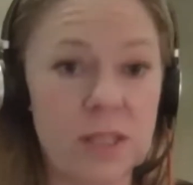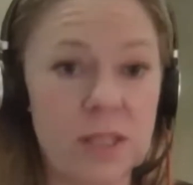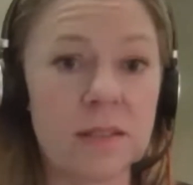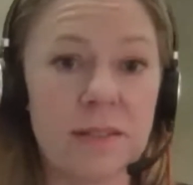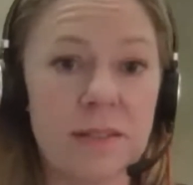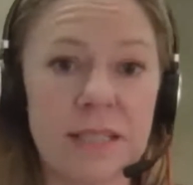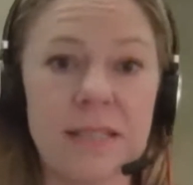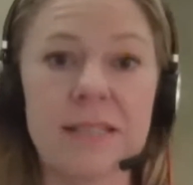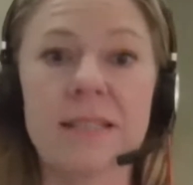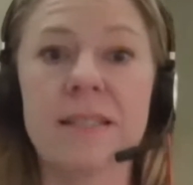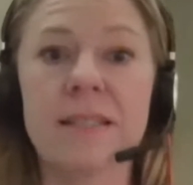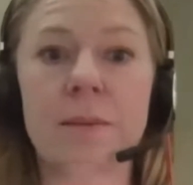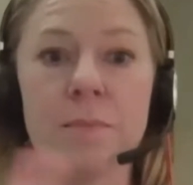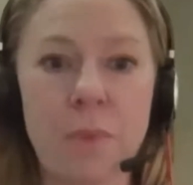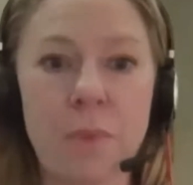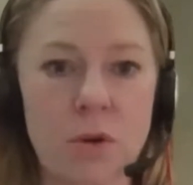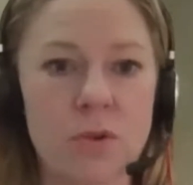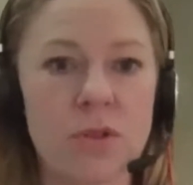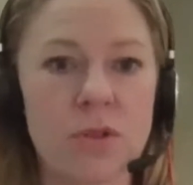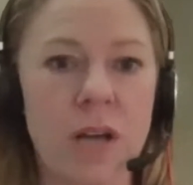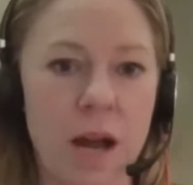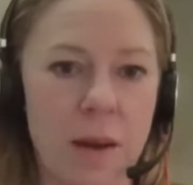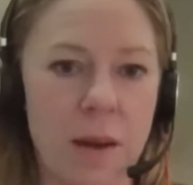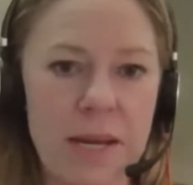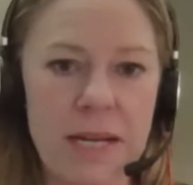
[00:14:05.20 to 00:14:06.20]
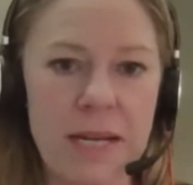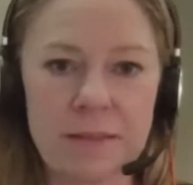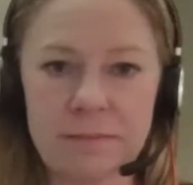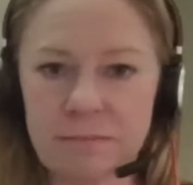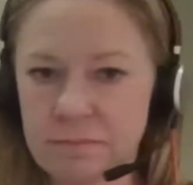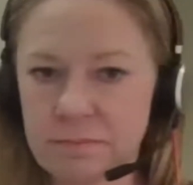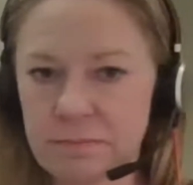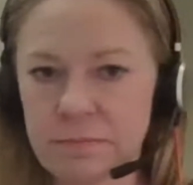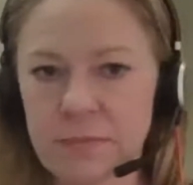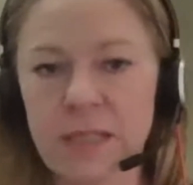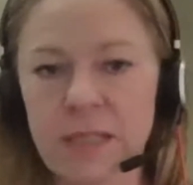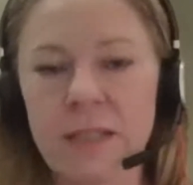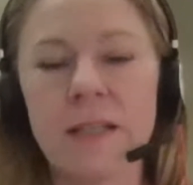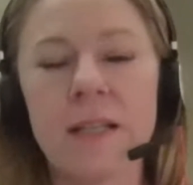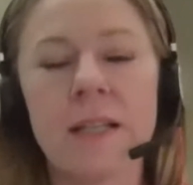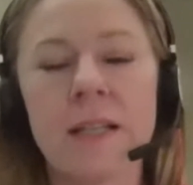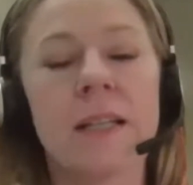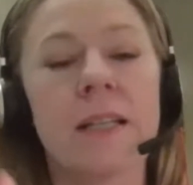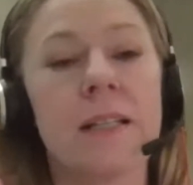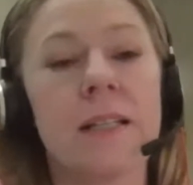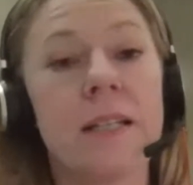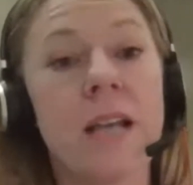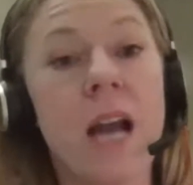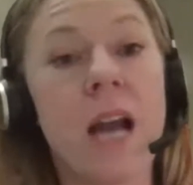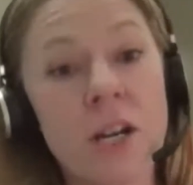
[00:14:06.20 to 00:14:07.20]
It's the most common.
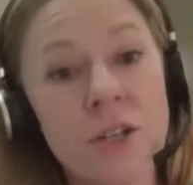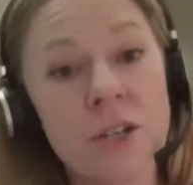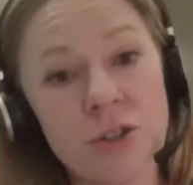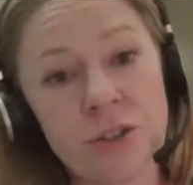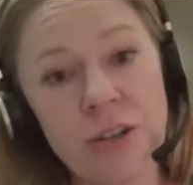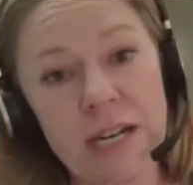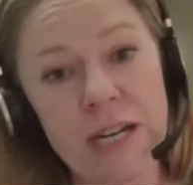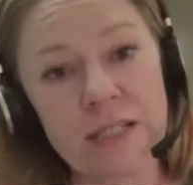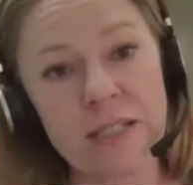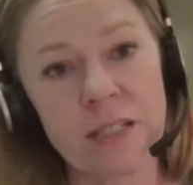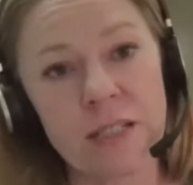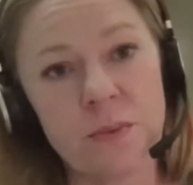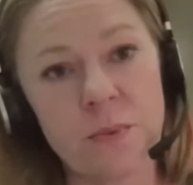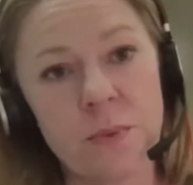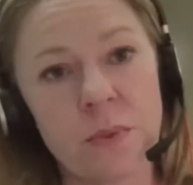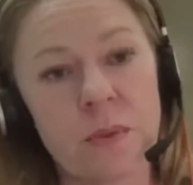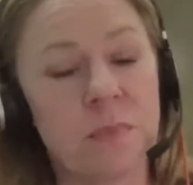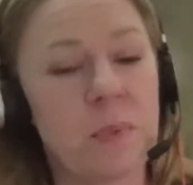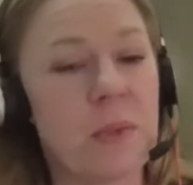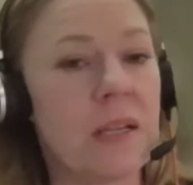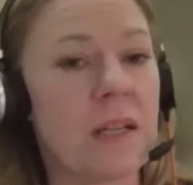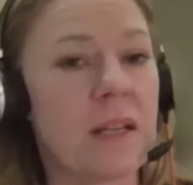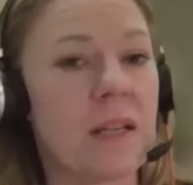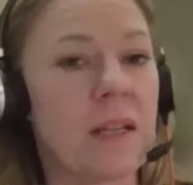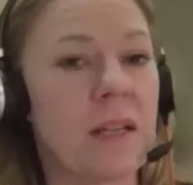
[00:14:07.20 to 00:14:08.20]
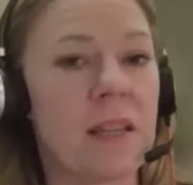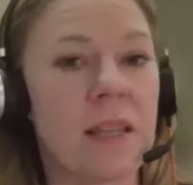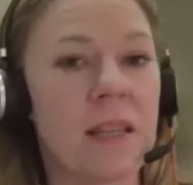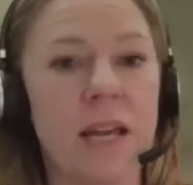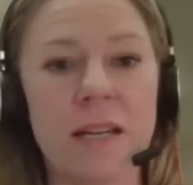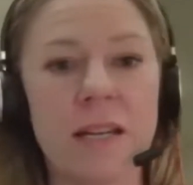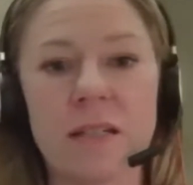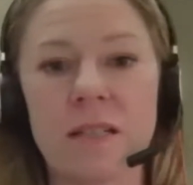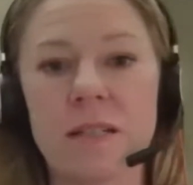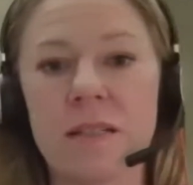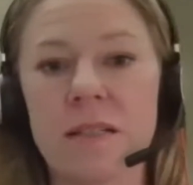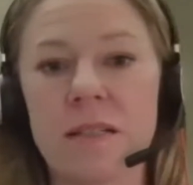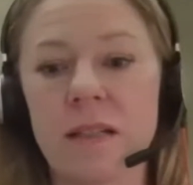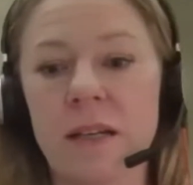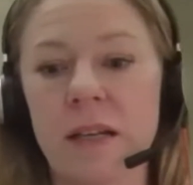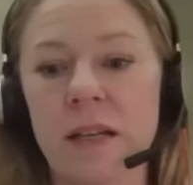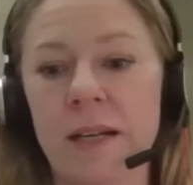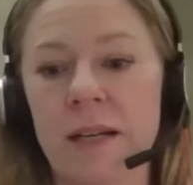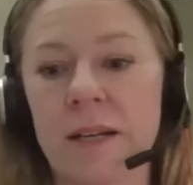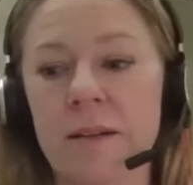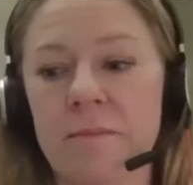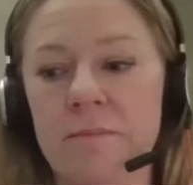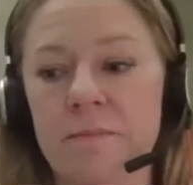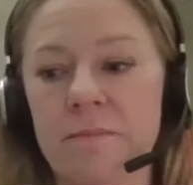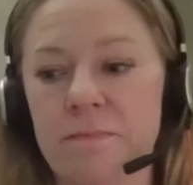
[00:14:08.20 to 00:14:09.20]
The non-directed would be that
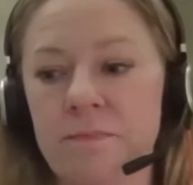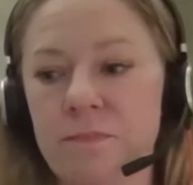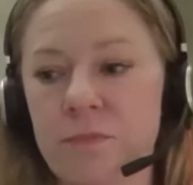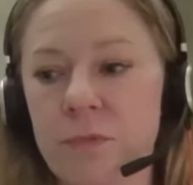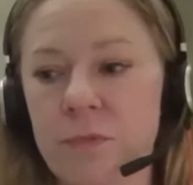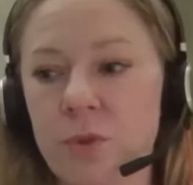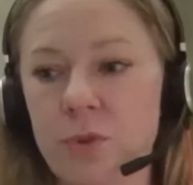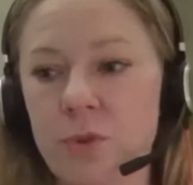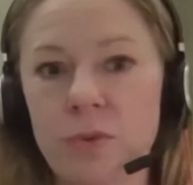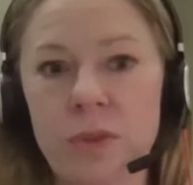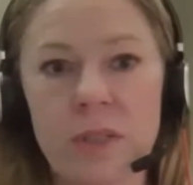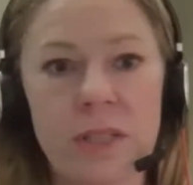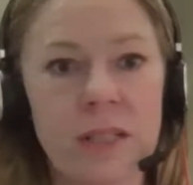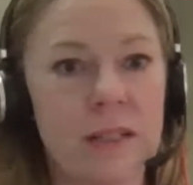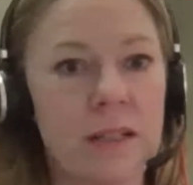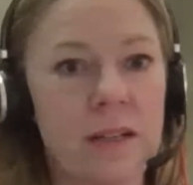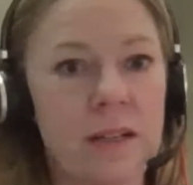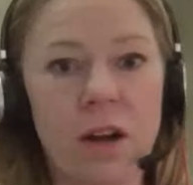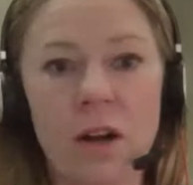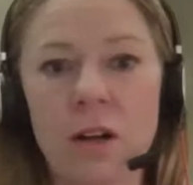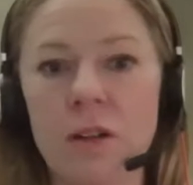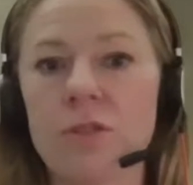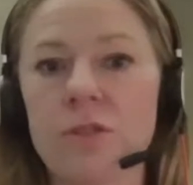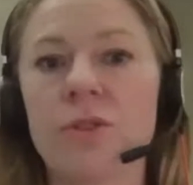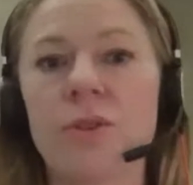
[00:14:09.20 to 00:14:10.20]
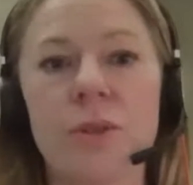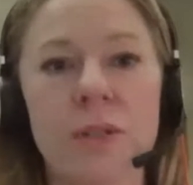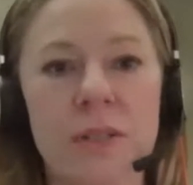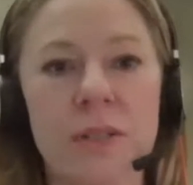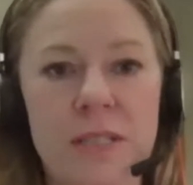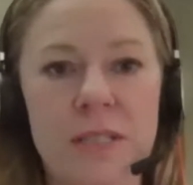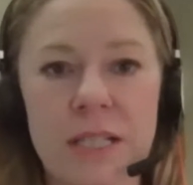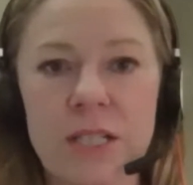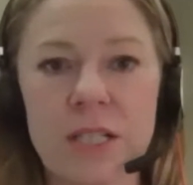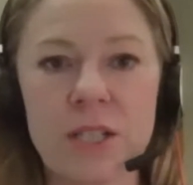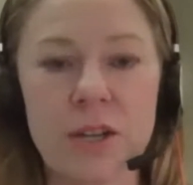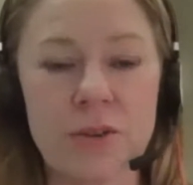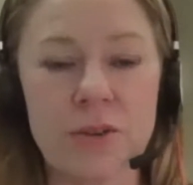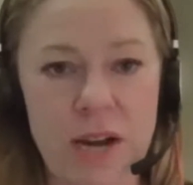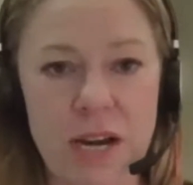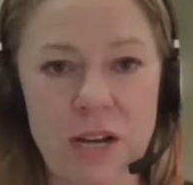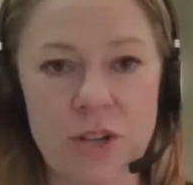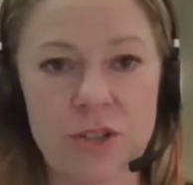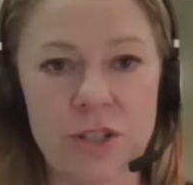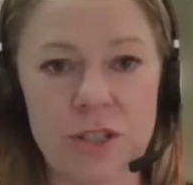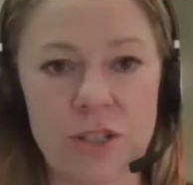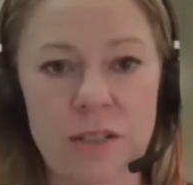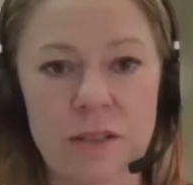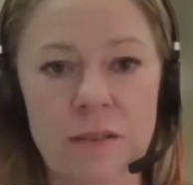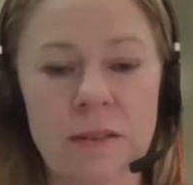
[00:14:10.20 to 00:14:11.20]
truly an altruistic
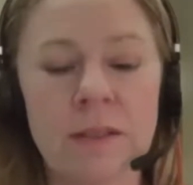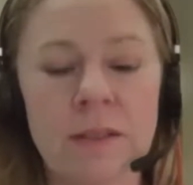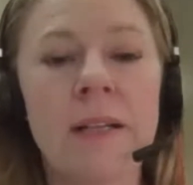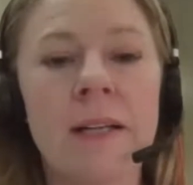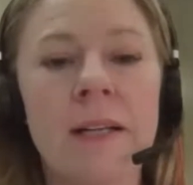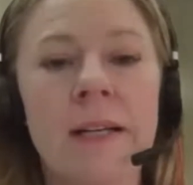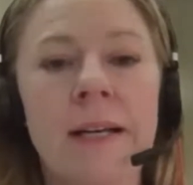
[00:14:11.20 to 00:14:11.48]
donation.